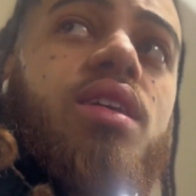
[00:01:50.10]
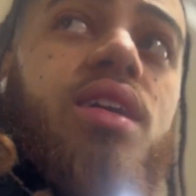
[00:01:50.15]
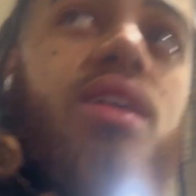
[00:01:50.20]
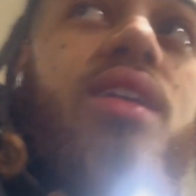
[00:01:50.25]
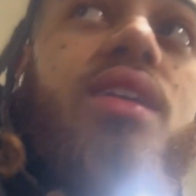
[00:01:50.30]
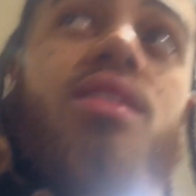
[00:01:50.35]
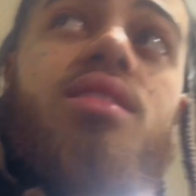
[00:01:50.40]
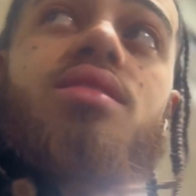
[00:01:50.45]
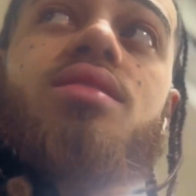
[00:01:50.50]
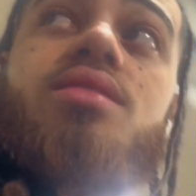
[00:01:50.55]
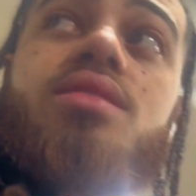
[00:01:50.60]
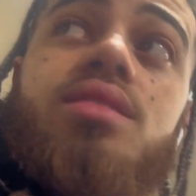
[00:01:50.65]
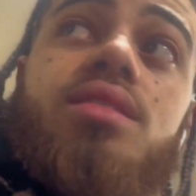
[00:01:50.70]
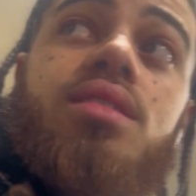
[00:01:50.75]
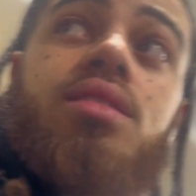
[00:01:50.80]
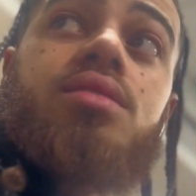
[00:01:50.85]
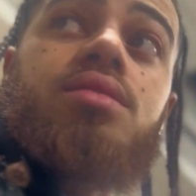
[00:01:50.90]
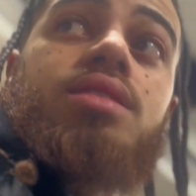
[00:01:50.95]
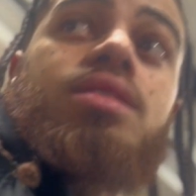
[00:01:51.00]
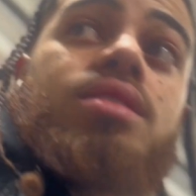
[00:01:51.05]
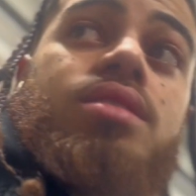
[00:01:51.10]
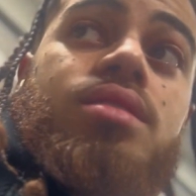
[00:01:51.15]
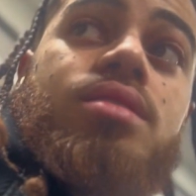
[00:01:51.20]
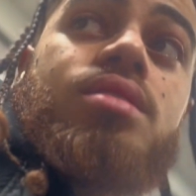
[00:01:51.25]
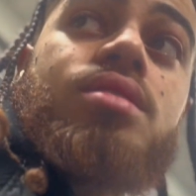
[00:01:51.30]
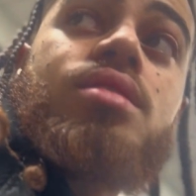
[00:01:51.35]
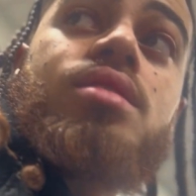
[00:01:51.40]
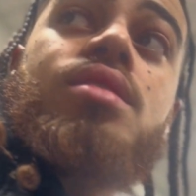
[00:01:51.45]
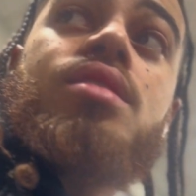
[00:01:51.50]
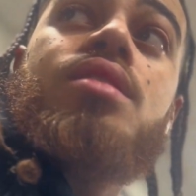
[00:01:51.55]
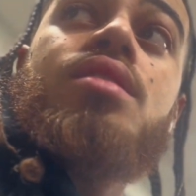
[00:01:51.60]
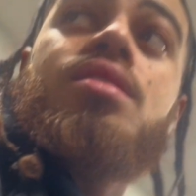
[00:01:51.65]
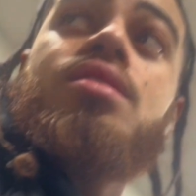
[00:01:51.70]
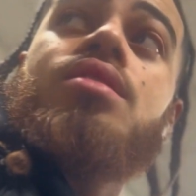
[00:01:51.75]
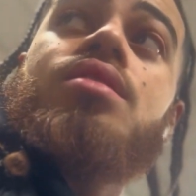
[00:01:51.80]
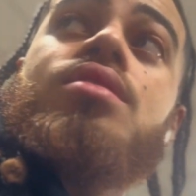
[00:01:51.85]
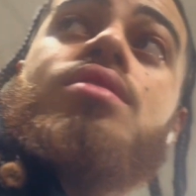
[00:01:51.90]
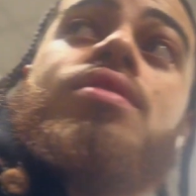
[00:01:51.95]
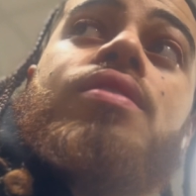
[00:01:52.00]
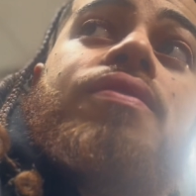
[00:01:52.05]
That's it only.
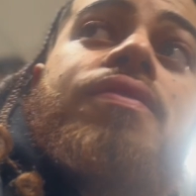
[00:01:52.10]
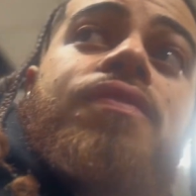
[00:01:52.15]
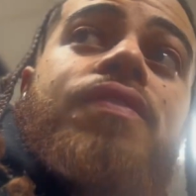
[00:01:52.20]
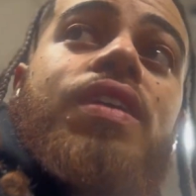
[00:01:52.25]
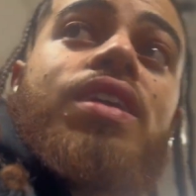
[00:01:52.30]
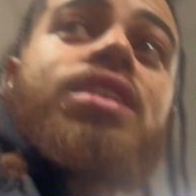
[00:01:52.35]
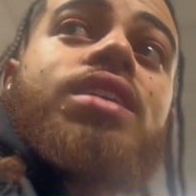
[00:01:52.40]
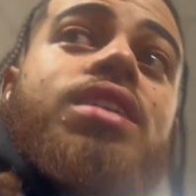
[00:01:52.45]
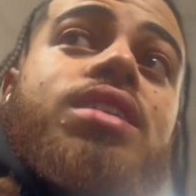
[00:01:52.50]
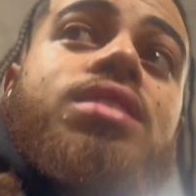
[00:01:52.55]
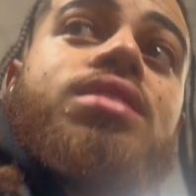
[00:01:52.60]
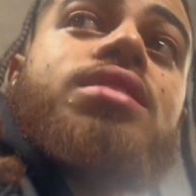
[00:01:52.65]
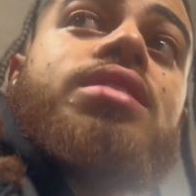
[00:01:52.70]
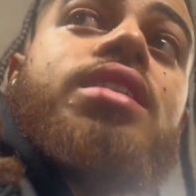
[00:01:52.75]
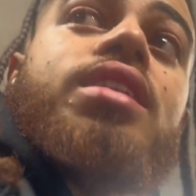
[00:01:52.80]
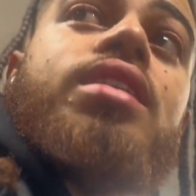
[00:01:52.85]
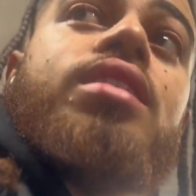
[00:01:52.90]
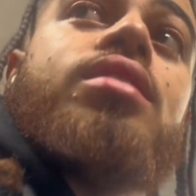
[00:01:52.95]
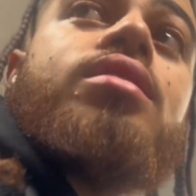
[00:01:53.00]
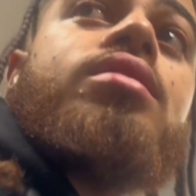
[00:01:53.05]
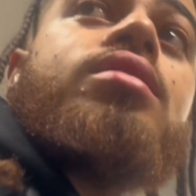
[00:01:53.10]
The fuck is that?